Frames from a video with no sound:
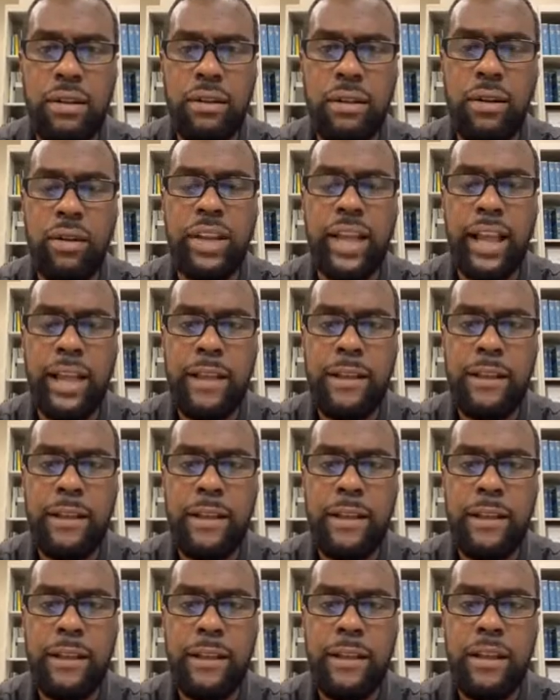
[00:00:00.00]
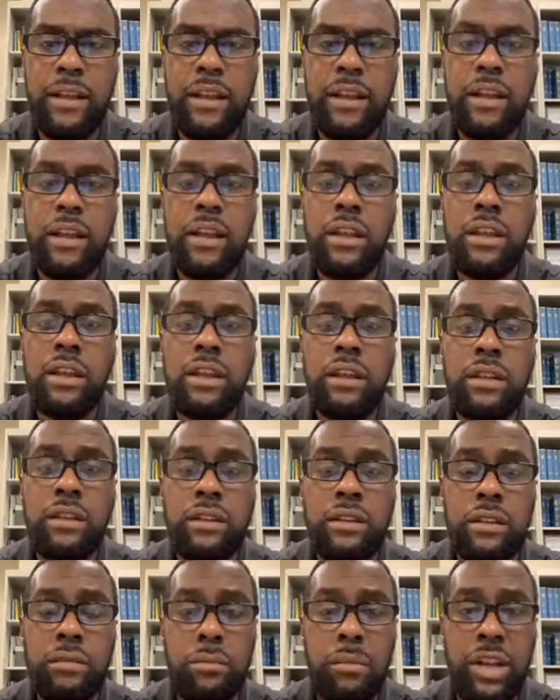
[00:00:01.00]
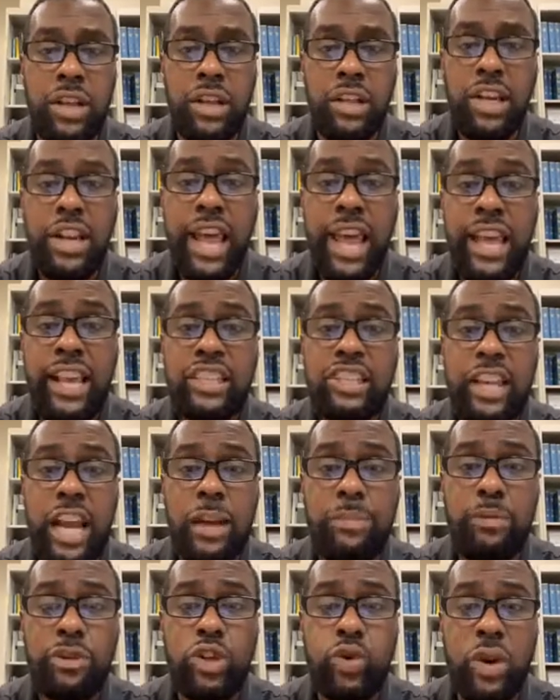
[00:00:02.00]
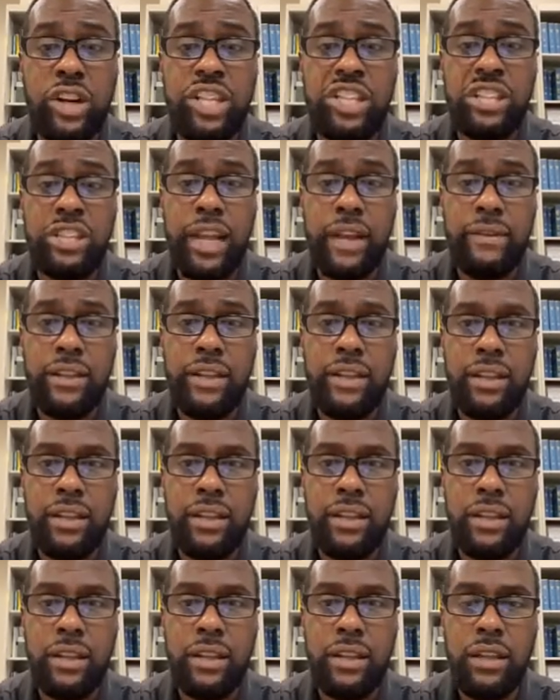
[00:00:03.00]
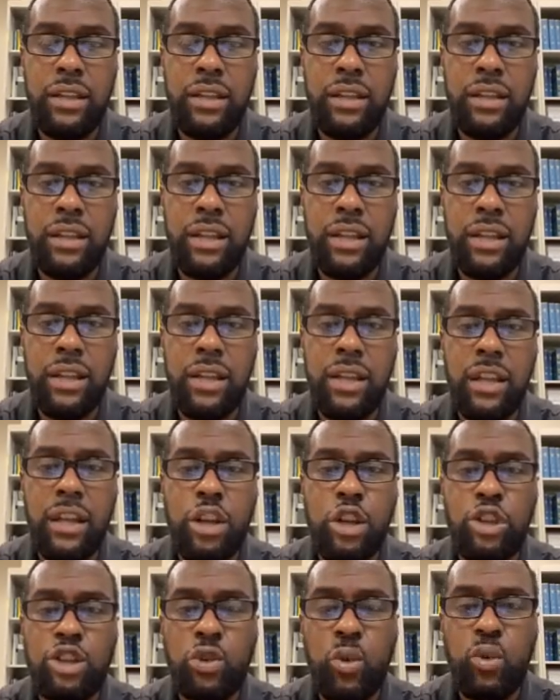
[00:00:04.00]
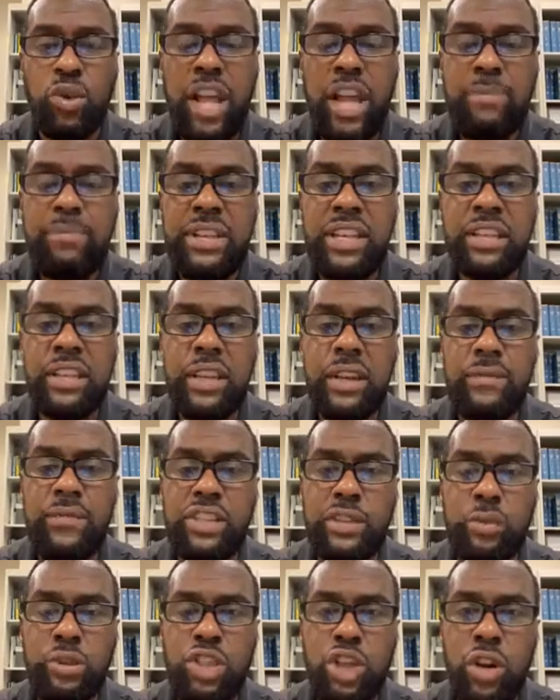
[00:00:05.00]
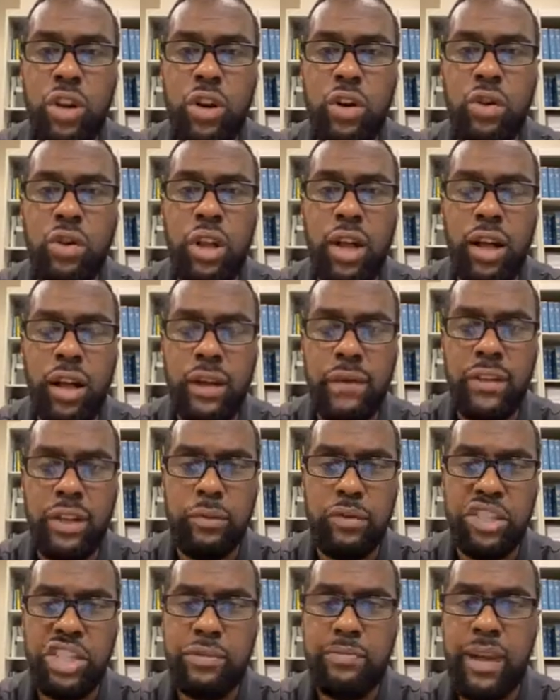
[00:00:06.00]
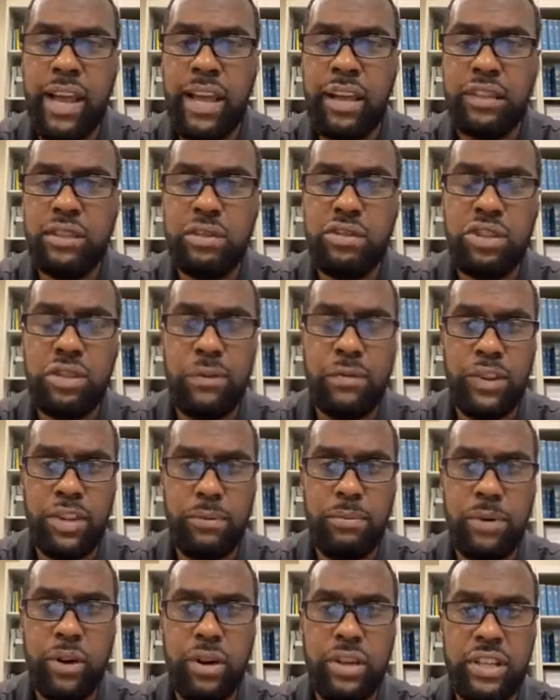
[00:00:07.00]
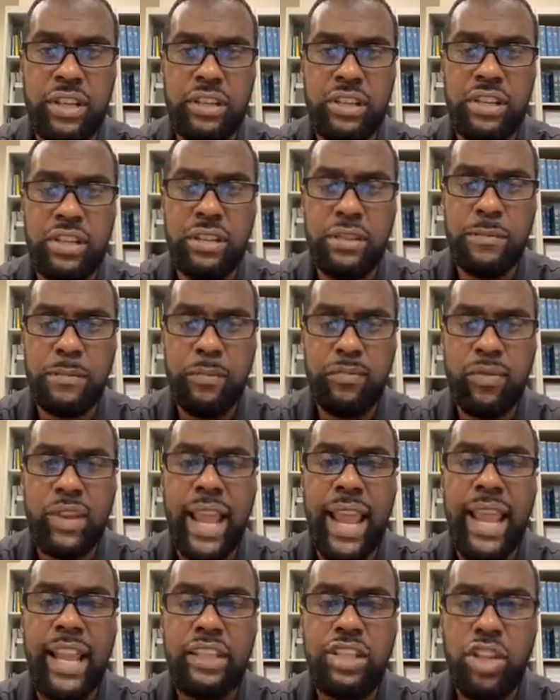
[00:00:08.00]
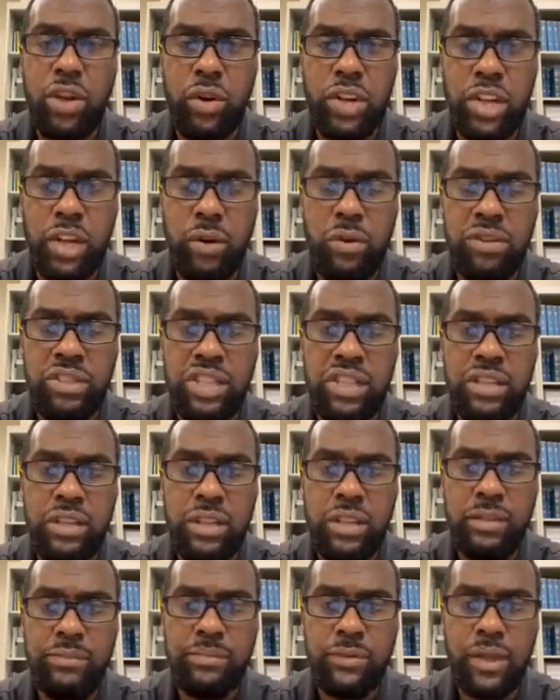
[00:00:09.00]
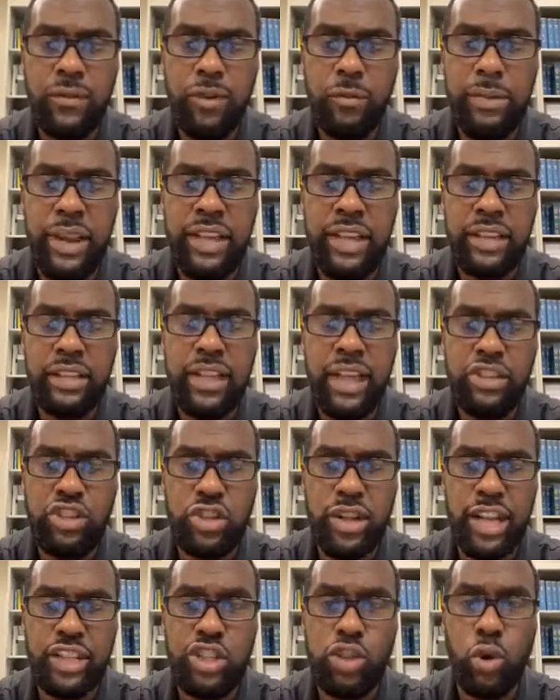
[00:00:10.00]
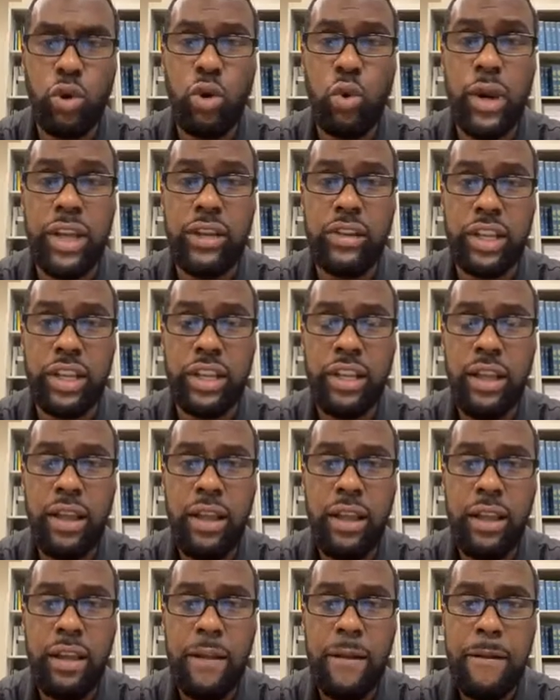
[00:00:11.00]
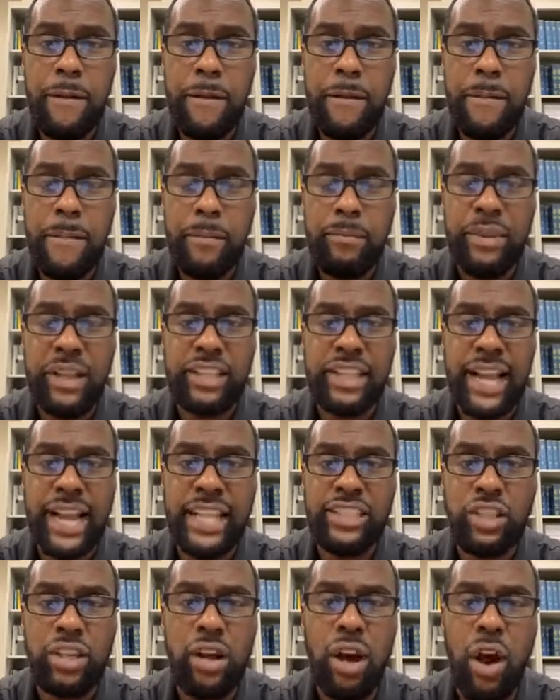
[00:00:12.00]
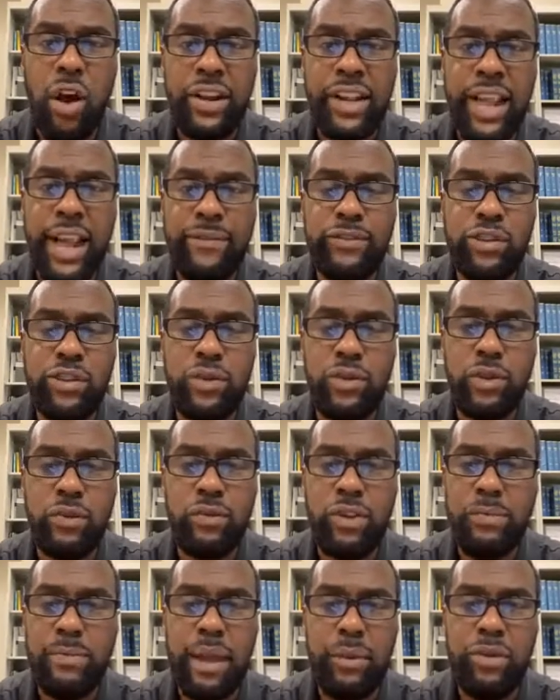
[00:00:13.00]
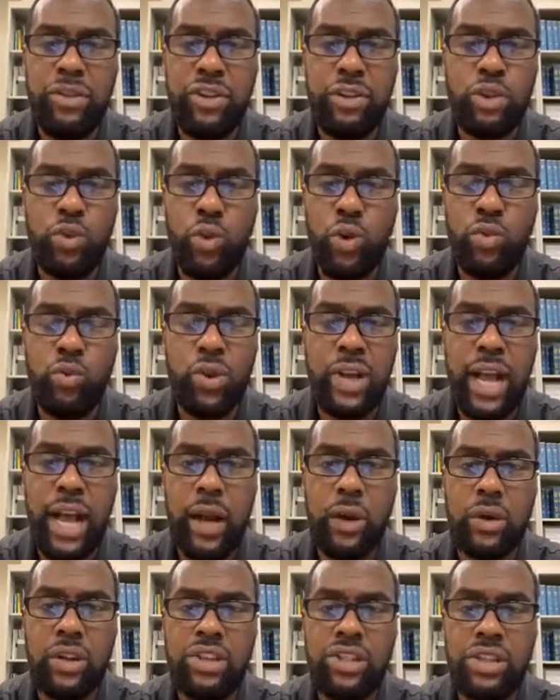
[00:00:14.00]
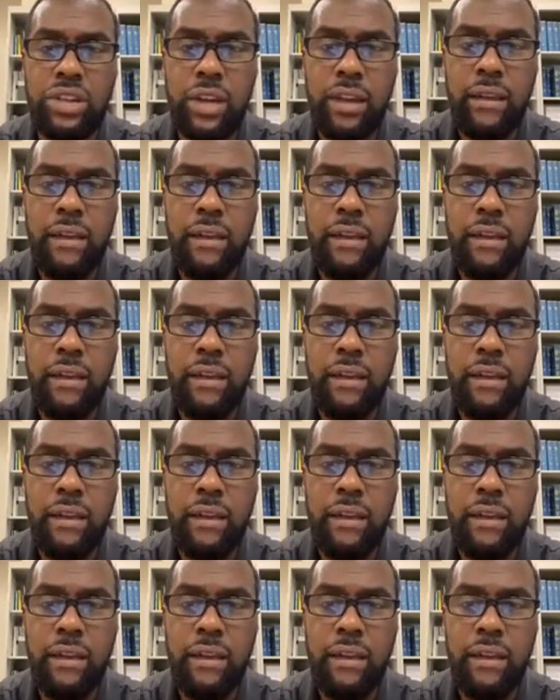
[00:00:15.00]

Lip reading: Okay? But today is April 27th. So let me give this return love and respect to Sophia Perkins and Tony Owens for meeting yesterday so quickly, because I got the call in the afternoon. We met within 2 or 3 hours.